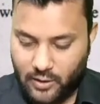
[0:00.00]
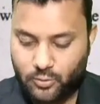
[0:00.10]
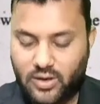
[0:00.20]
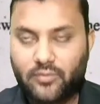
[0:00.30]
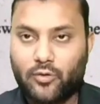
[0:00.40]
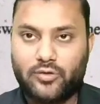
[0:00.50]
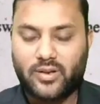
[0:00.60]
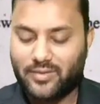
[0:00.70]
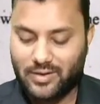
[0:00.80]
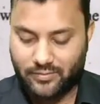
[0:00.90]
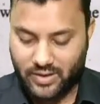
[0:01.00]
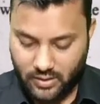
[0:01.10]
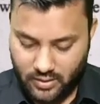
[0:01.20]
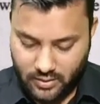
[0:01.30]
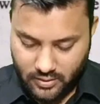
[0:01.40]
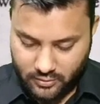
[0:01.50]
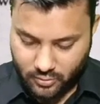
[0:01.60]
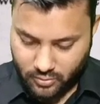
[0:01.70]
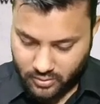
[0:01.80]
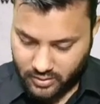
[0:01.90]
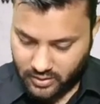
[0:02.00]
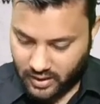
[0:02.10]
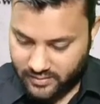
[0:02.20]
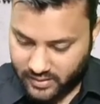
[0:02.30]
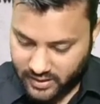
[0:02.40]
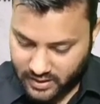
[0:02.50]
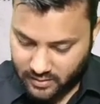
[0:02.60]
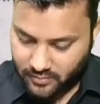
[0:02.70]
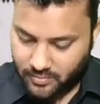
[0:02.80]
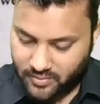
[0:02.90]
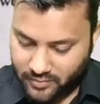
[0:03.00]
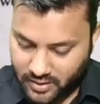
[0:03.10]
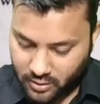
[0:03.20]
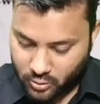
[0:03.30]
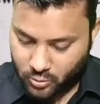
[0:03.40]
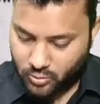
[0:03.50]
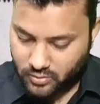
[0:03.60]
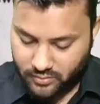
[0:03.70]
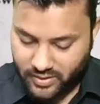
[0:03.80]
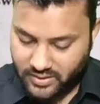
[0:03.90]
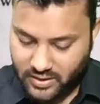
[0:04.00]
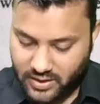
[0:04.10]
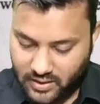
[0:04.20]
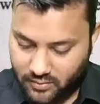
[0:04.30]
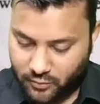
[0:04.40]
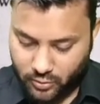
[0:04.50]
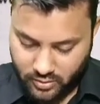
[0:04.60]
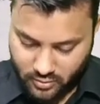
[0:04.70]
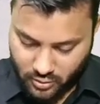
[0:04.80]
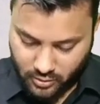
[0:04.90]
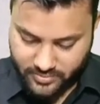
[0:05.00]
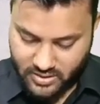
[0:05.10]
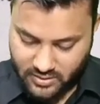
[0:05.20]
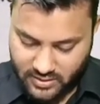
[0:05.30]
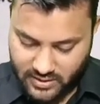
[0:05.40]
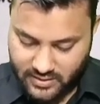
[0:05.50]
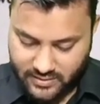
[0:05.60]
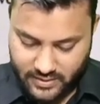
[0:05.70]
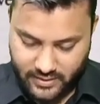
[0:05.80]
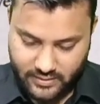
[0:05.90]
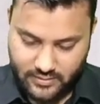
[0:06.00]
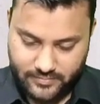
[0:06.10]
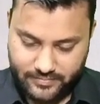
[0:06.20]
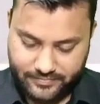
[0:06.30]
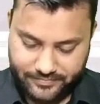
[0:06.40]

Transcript: outlet forceps delivery. So answer here will be 1, 2, 1, 3 and 4. Option C is correct.